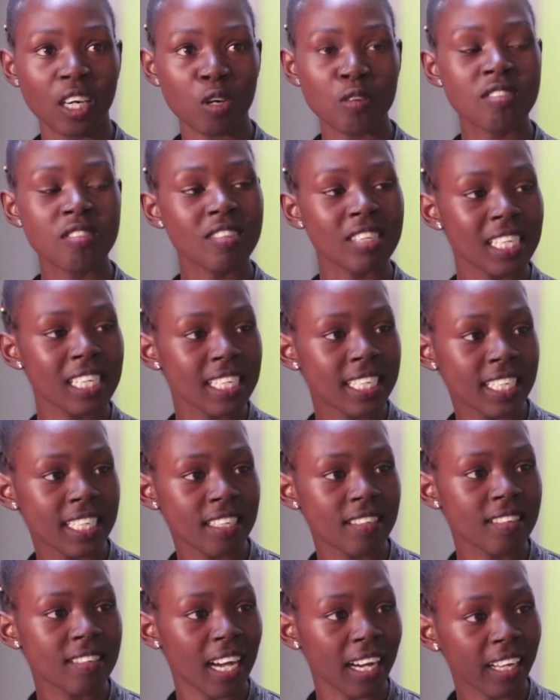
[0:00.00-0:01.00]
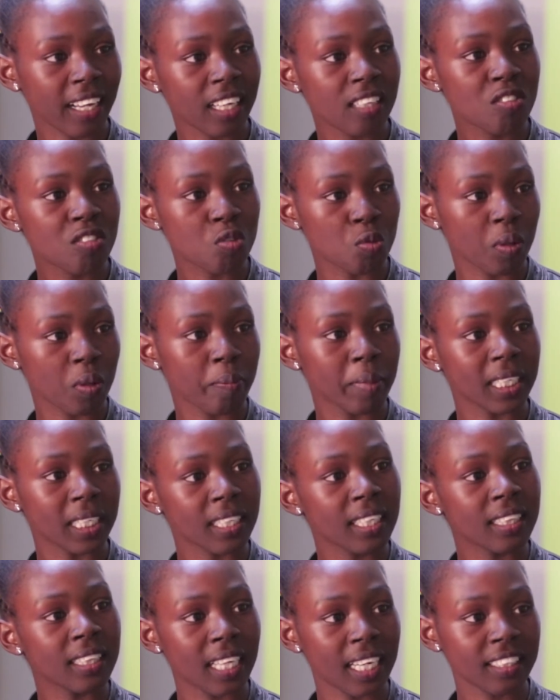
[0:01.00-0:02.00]
hostilities against women
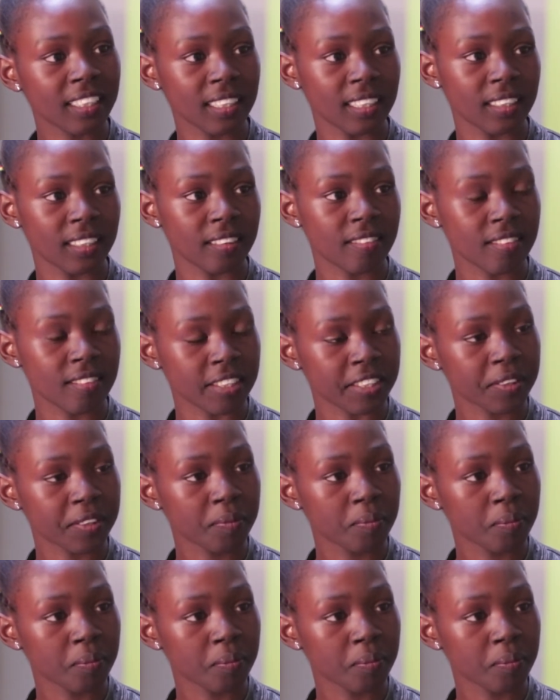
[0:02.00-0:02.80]
in that industry?